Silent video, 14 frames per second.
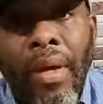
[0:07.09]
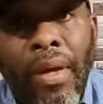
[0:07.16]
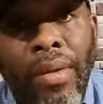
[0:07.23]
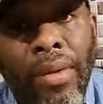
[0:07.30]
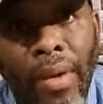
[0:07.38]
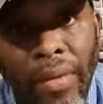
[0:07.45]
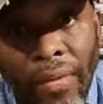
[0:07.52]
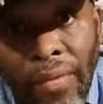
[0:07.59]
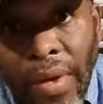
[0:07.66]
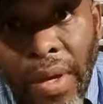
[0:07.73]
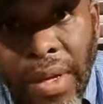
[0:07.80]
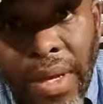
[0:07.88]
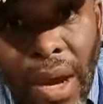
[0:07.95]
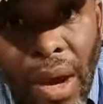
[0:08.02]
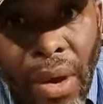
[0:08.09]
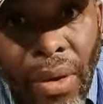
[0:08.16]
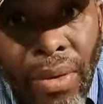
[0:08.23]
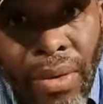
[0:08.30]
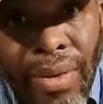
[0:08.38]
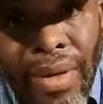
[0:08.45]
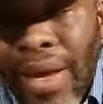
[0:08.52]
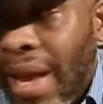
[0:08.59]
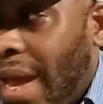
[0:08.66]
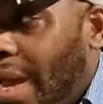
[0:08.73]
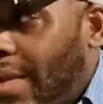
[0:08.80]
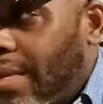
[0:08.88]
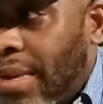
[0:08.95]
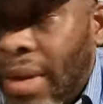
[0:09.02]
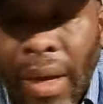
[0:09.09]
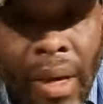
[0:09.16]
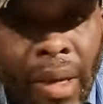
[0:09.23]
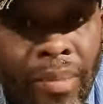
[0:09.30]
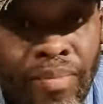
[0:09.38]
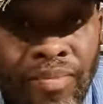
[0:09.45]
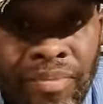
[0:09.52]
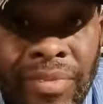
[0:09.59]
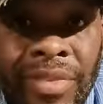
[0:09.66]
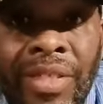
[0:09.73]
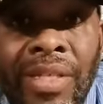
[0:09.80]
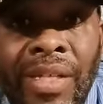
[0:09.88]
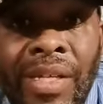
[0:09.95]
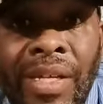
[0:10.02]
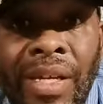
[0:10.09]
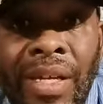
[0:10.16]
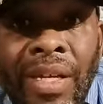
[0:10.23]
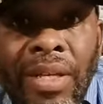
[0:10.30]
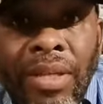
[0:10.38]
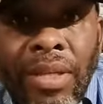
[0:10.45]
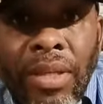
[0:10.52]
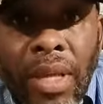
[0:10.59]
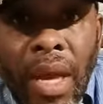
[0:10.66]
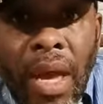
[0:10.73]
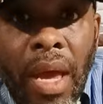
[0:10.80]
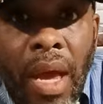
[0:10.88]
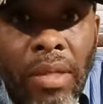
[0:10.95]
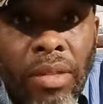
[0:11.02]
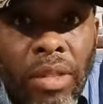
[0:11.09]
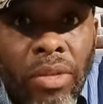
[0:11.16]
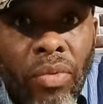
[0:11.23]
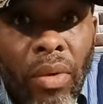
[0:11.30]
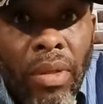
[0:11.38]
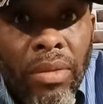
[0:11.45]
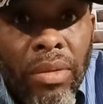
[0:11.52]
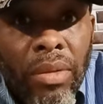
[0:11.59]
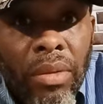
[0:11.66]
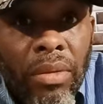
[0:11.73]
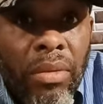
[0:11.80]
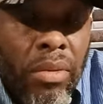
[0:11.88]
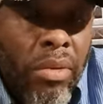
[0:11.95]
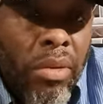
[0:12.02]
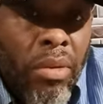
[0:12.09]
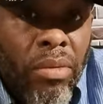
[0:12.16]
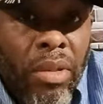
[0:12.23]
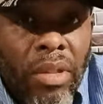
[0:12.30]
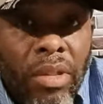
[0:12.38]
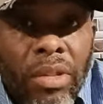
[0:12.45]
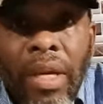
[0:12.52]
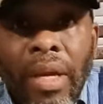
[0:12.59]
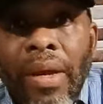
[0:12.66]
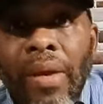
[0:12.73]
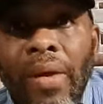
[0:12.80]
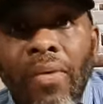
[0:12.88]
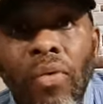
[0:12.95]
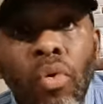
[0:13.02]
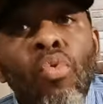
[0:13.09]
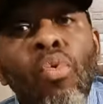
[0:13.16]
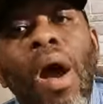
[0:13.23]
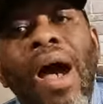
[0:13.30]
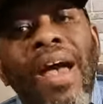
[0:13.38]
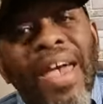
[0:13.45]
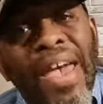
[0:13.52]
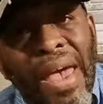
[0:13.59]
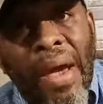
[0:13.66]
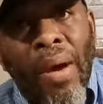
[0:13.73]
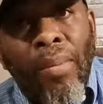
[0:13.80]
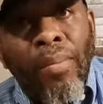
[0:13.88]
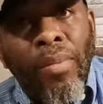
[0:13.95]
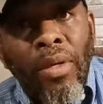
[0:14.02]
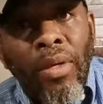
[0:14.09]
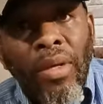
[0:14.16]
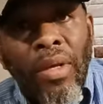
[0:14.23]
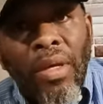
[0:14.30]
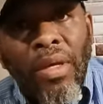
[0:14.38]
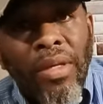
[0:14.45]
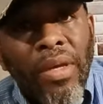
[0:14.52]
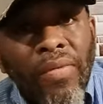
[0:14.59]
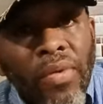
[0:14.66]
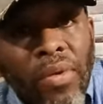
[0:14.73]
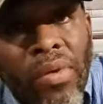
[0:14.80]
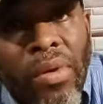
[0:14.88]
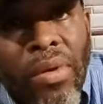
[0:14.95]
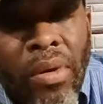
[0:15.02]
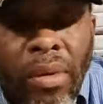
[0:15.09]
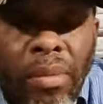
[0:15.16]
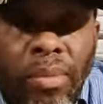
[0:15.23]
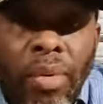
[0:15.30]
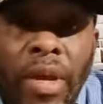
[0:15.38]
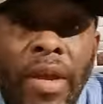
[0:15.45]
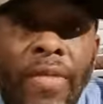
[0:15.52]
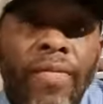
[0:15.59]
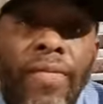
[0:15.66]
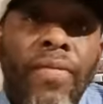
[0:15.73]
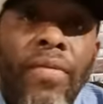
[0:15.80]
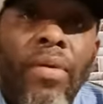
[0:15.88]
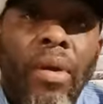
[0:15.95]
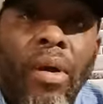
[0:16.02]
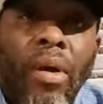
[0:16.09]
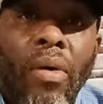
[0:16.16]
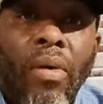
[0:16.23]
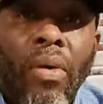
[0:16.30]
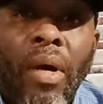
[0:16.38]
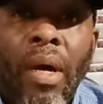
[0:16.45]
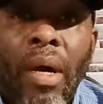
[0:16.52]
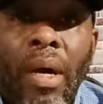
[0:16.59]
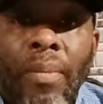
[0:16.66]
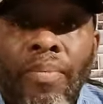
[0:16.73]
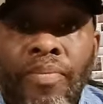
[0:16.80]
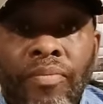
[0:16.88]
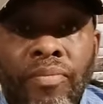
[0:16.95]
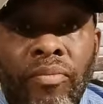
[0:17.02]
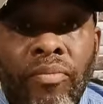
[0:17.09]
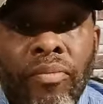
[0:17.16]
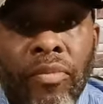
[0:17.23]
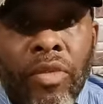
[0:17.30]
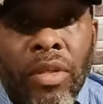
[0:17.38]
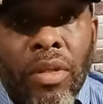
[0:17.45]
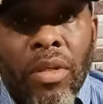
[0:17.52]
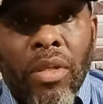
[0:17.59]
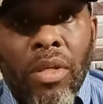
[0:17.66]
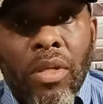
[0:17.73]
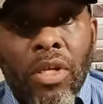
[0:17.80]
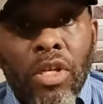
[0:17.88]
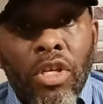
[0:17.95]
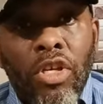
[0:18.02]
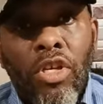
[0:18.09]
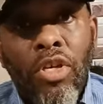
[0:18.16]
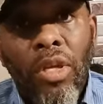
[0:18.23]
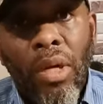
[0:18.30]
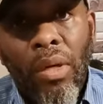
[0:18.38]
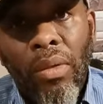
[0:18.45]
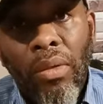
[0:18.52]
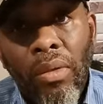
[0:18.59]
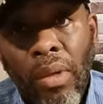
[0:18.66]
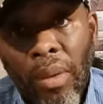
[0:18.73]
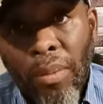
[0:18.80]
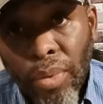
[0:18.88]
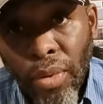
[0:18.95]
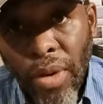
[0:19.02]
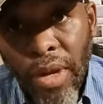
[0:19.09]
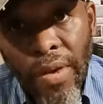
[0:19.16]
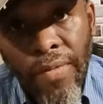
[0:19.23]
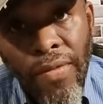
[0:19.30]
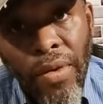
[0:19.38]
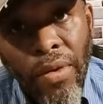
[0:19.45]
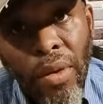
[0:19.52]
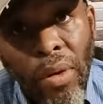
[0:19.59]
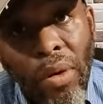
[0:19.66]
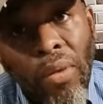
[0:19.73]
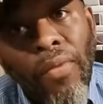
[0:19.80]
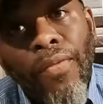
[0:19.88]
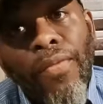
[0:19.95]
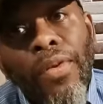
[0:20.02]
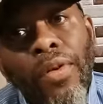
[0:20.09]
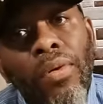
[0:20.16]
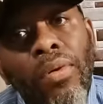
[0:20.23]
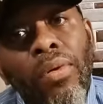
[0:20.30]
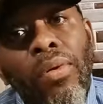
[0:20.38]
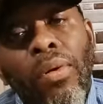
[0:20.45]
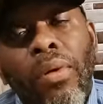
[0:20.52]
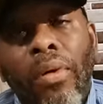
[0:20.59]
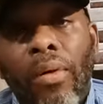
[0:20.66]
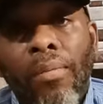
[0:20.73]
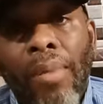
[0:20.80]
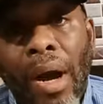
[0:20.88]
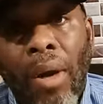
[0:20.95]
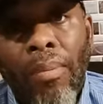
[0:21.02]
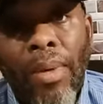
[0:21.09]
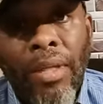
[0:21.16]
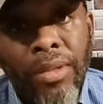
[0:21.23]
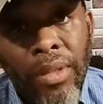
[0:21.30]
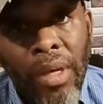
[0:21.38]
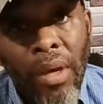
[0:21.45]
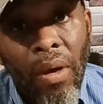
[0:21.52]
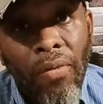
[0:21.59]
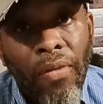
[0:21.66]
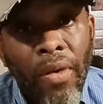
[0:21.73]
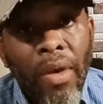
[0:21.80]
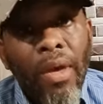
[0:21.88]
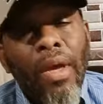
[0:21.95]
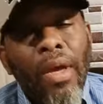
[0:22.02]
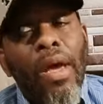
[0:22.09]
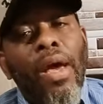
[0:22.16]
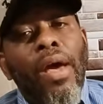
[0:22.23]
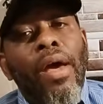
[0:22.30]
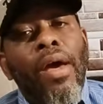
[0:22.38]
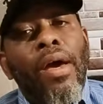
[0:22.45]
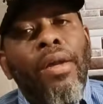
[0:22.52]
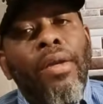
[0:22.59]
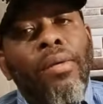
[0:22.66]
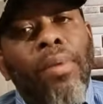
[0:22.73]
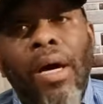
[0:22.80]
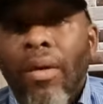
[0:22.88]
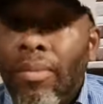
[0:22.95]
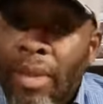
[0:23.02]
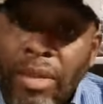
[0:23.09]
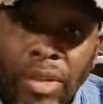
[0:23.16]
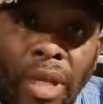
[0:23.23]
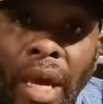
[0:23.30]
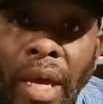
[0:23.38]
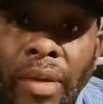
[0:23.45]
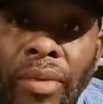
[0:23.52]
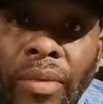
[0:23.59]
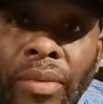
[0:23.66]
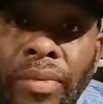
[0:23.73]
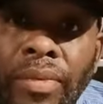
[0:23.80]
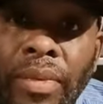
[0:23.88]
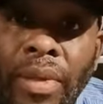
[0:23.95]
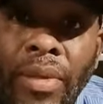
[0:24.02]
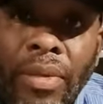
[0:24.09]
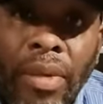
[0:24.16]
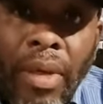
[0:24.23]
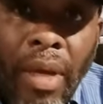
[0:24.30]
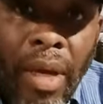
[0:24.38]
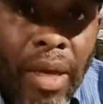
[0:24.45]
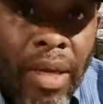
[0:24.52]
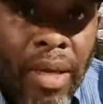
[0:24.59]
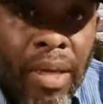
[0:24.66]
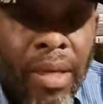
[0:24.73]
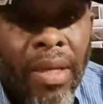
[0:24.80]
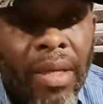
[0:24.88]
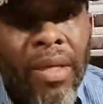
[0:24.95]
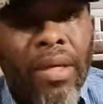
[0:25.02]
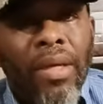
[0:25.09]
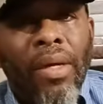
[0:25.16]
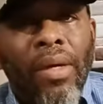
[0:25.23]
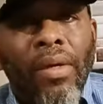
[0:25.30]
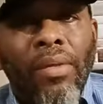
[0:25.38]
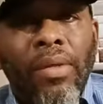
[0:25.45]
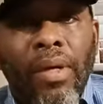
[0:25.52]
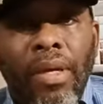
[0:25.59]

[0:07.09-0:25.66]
another video. And today I just want to, you know, just share of who I am. Give you a brief, overview about myself and about my channel. Okay. About